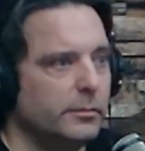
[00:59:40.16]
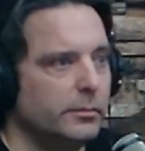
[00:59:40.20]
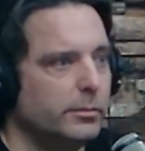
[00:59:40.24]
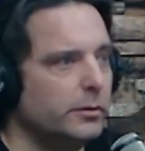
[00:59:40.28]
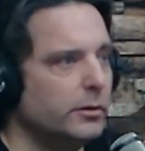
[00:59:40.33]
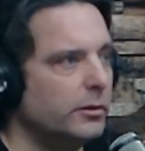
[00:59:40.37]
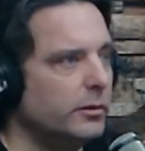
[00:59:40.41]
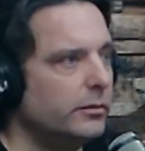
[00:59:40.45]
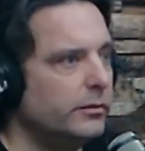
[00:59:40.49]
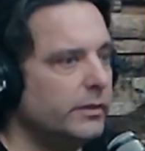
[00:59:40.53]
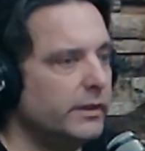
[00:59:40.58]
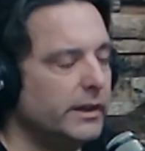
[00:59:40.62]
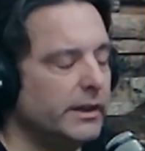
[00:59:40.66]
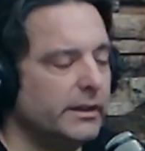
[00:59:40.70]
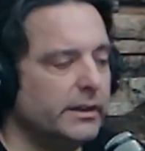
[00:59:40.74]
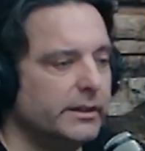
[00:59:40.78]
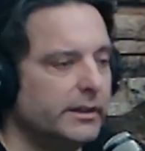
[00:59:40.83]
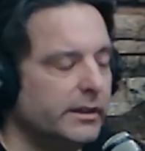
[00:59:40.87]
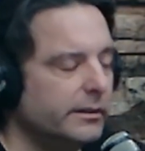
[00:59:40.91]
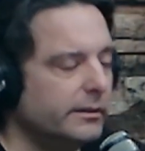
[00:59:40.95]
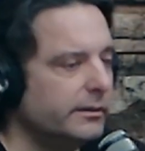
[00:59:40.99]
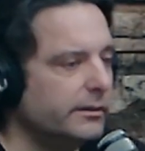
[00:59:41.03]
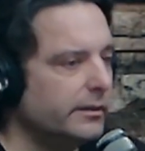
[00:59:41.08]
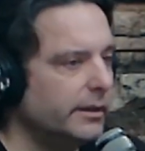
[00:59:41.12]
yep. that they're
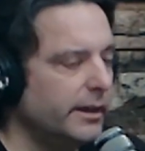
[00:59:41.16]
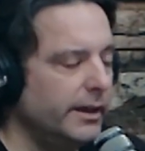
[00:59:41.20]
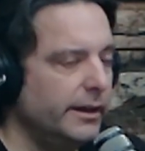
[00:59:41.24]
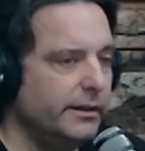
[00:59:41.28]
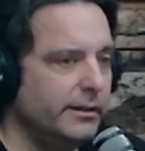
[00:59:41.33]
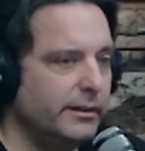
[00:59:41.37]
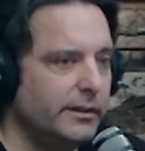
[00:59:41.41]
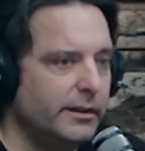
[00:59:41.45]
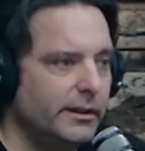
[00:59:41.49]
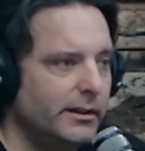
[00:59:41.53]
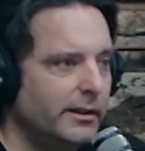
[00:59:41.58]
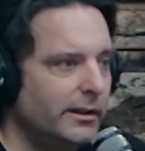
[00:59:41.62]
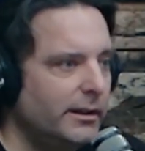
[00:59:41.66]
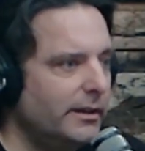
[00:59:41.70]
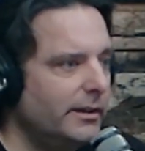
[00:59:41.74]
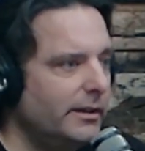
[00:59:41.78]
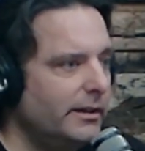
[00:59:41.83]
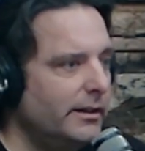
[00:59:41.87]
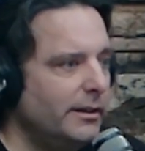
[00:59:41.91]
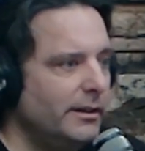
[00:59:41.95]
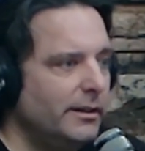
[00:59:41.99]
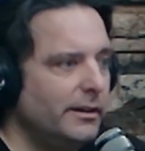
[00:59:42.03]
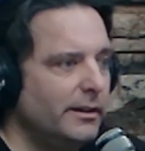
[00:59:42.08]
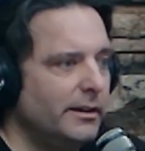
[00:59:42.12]
profiling. It's like,
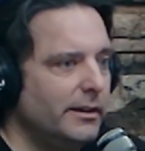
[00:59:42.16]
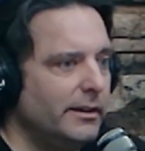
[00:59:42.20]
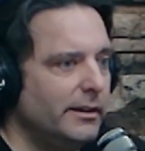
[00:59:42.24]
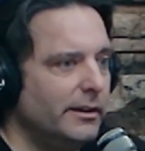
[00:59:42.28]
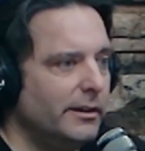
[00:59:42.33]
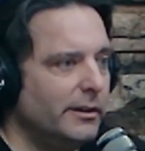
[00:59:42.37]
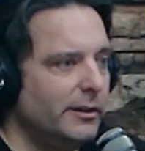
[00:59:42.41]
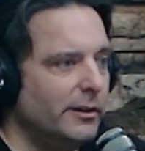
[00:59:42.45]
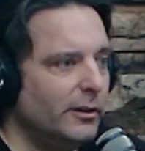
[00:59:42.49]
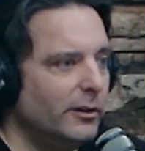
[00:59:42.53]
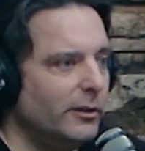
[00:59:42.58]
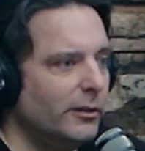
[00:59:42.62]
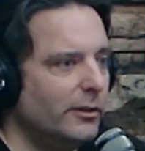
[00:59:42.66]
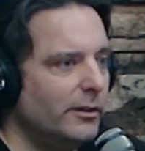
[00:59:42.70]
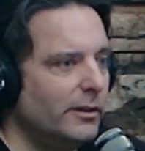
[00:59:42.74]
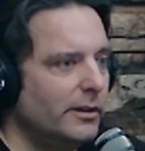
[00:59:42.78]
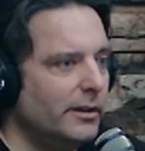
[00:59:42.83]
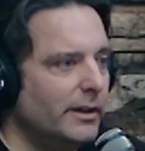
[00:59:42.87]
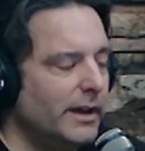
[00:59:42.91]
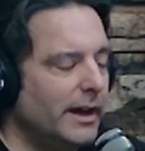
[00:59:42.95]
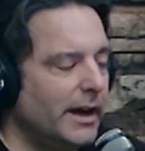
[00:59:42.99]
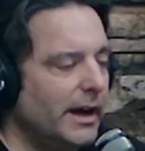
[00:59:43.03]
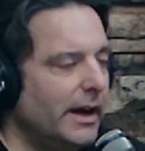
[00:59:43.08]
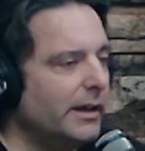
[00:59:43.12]
you know,
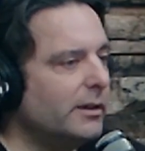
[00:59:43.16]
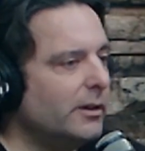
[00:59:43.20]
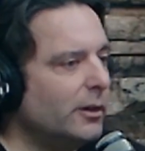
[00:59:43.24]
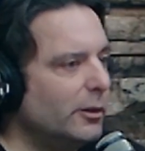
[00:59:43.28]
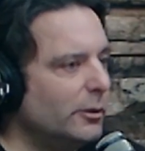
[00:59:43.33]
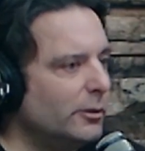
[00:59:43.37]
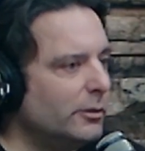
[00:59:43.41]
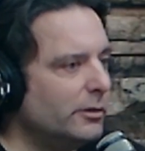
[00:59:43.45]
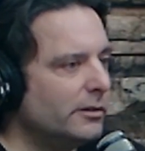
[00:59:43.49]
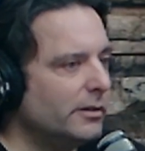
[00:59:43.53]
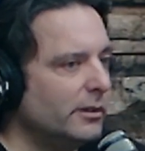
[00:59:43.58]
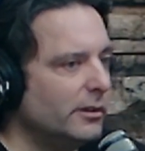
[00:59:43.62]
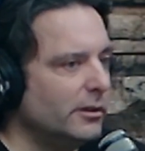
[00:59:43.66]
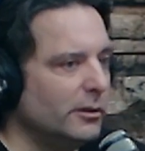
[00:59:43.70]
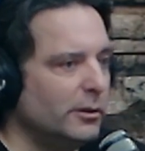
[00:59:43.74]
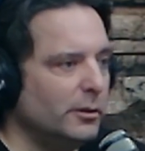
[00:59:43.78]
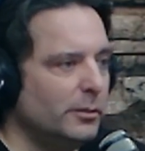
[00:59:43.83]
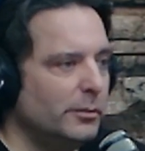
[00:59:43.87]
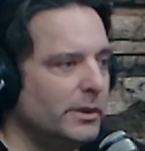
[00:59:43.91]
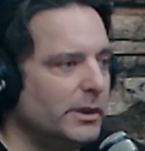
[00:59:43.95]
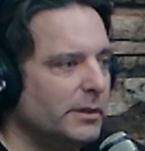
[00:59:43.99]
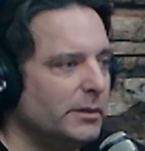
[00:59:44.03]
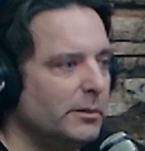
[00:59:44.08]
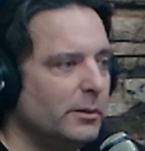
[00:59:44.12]
I coached a
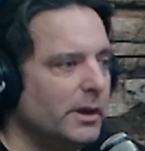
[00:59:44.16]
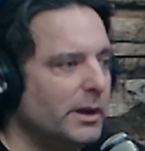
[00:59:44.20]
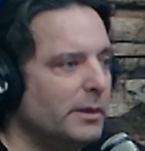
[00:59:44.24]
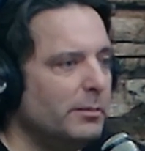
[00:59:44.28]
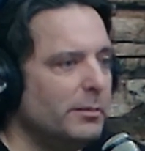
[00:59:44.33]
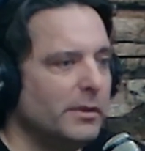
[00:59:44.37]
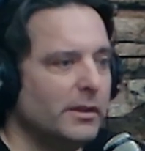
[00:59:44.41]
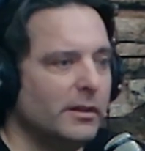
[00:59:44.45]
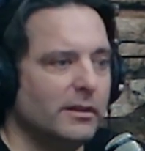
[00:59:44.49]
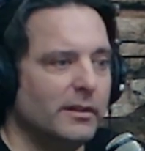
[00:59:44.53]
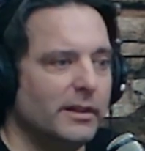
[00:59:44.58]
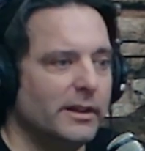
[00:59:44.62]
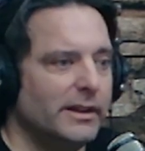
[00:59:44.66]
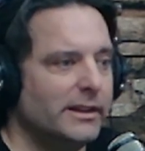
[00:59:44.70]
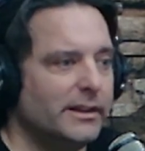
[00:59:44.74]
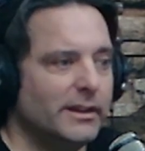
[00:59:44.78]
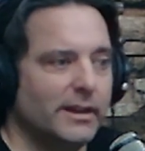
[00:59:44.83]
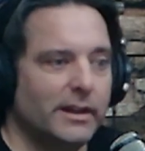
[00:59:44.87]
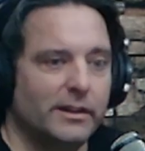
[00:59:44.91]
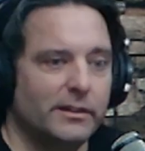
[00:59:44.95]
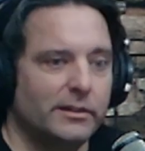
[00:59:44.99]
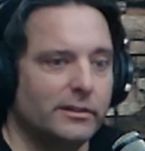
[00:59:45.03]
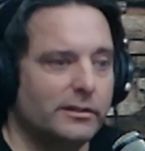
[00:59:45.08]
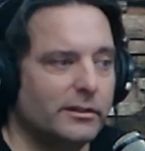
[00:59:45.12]
little bit in White Bear
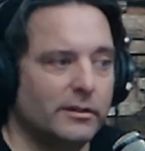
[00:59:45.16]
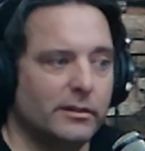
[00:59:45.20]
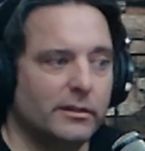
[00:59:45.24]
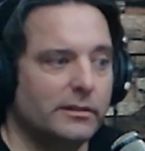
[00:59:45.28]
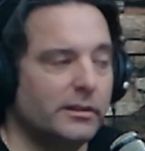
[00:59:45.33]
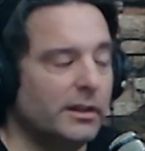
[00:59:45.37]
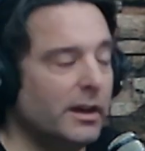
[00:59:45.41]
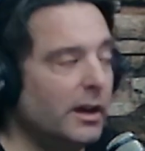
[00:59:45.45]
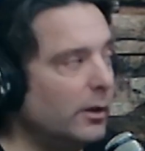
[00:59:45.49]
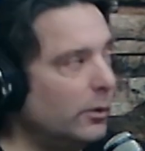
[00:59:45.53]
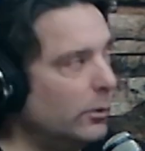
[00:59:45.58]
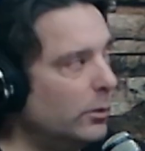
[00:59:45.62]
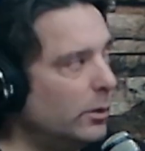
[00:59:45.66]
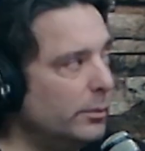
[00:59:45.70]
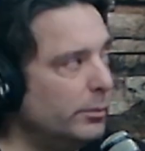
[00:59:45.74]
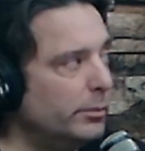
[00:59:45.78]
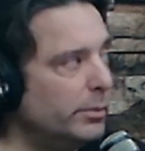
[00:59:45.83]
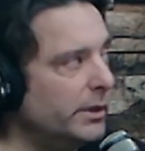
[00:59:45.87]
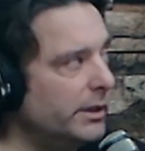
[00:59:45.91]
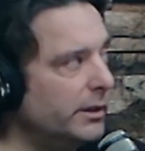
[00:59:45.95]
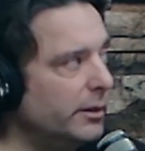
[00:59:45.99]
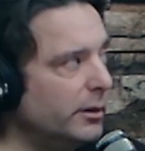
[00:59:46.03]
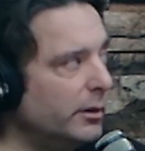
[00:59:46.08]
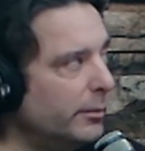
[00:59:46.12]
Lake. I sure as hell
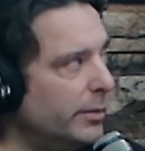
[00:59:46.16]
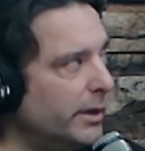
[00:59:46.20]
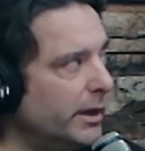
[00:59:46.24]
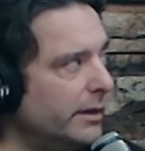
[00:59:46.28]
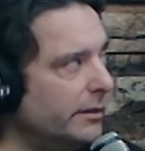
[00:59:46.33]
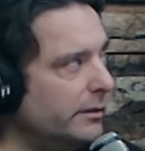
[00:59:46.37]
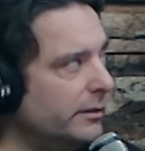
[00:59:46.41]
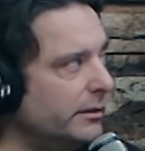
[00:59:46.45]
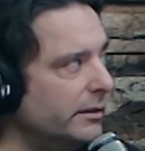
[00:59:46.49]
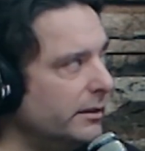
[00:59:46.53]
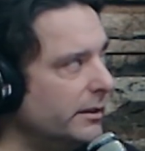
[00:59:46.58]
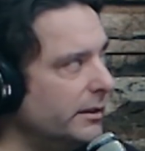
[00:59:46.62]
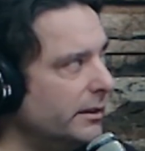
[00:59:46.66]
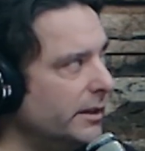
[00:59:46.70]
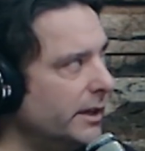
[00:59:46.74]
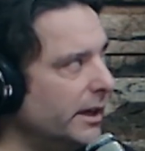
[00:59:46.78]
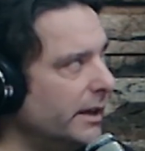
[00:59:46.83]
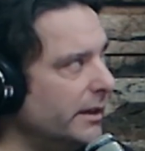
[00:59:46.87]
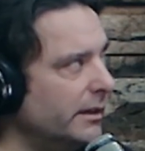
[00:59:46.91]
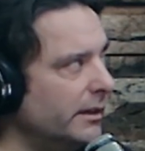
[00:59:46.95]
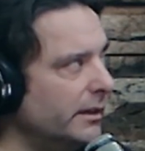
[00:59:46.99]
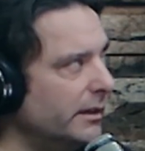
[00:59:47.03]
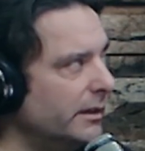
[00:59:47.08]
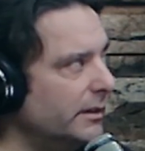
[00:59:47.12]
wouldn't be near a bench in
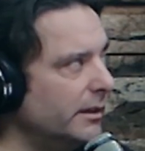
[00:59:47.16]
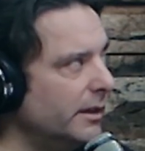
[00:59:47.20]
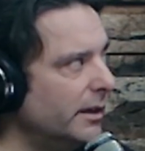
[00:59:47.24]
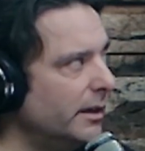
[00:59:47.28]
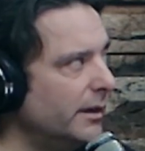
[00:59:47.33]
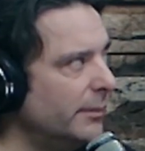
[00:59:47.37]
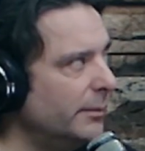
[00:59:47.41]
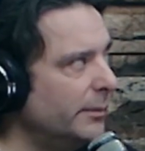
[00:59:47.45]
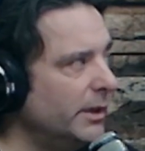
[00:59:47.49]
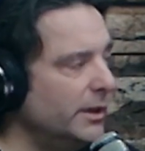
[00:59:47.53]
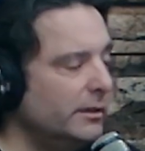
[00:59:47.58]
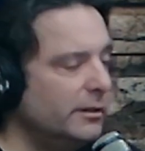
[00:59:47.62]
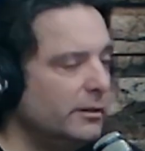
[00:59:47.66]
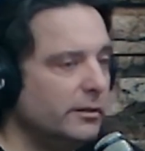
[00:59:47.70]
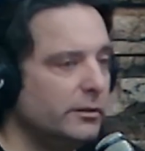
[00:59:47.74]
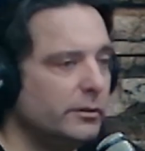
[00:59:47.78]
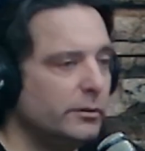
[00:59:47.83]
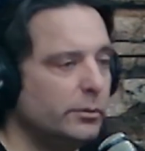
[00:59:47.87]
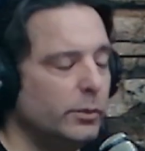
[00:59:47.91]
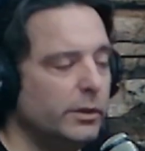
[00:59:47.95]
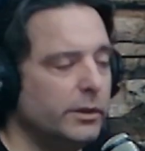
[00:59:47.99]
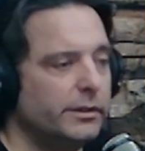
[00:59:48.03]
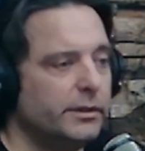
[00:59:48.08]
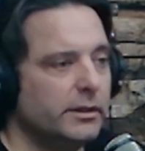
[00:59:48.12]
Edina. Uh, I mean,
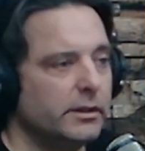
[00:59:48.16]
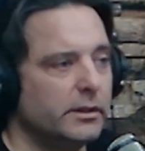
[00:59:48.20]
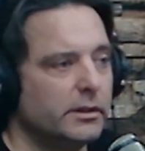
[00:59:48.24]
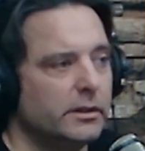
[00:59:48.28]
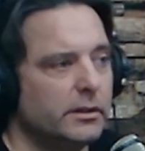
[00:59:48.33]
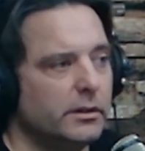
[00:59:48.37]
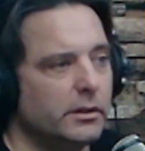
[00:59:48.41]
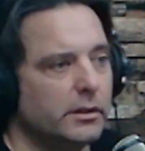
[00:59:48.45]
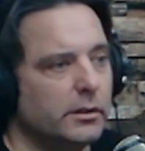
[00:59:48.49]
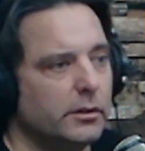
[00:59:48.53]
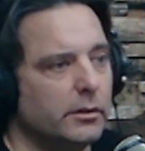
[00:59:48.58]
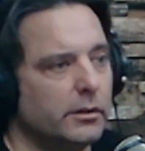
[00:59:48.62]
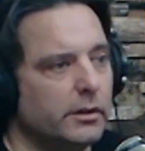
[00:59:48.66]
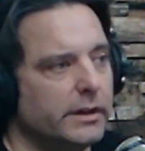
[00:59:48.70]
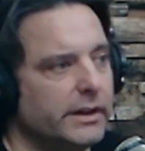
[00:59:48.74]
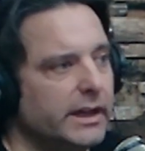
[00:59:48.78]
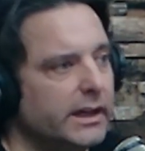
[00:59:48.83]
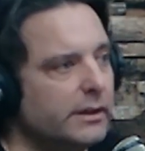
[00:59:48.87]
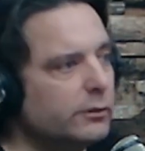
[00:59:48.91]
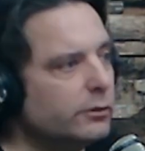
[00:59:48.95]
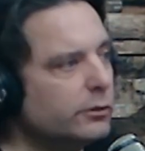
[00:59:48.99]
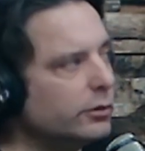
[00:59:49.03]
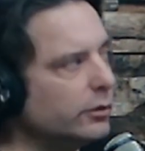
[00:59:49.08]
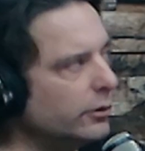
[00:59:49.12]
just with the the
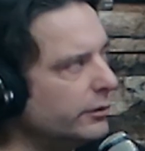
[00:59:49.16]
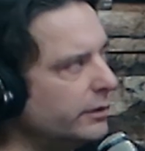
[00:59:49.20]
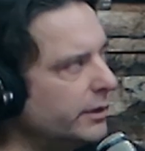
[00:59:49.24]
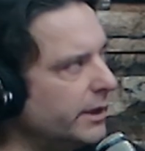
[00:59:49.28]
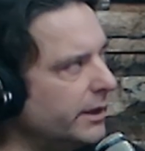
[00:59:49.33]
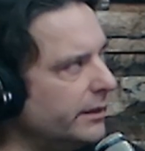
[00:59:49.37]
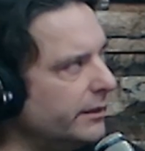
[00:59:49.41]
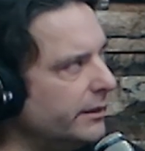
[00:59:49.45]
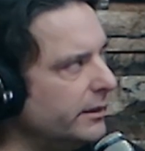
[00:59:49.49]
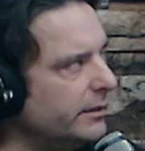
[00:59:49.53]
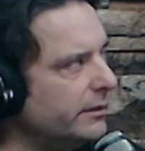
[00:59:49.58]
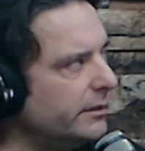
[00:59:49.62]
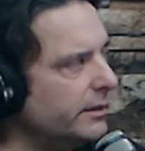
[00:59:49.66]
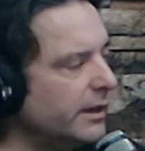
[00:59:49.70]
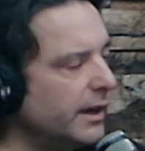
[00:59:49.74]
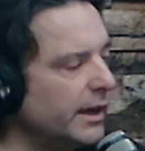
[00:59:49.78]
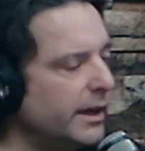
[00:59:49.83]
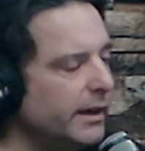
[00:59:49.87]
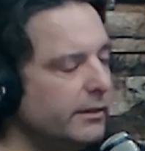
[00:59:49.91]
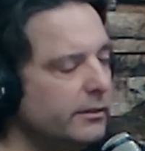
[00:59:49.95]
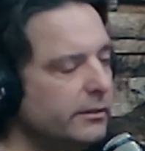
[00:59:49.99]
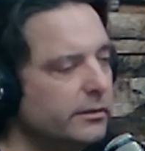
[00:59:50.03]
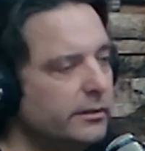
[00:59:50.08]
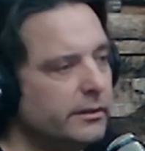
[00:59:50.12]
credentials on these
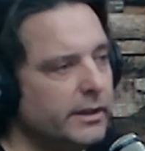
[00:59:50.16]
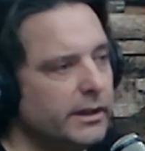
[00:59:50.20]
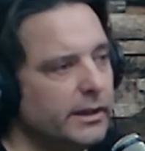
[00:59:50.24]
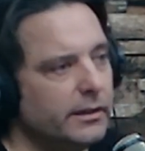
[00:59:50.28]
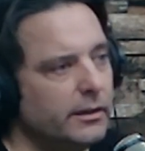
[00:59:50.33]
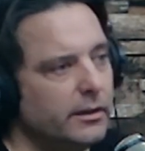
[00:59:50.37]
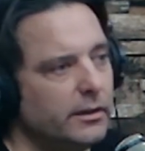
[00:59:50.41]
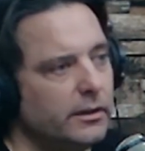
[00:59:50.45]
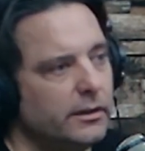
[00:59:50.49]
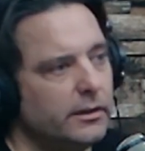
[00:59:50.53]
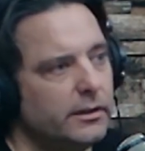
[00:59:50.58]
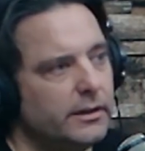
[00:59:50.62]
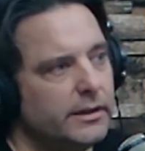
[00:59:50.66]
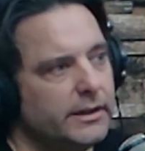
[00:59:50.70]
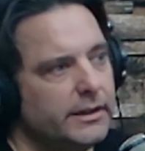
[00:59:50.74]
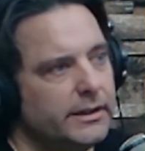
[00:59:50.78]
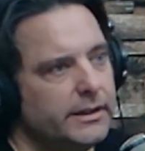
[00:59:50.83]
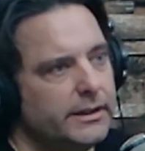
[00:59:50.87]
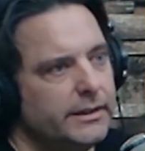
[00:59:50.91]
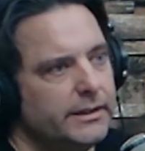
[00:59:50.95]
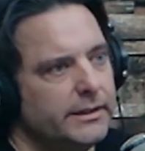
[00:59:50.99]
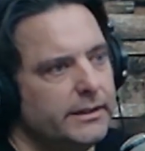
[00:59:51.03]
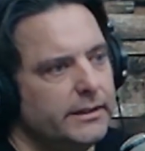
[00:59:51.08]
guys that are,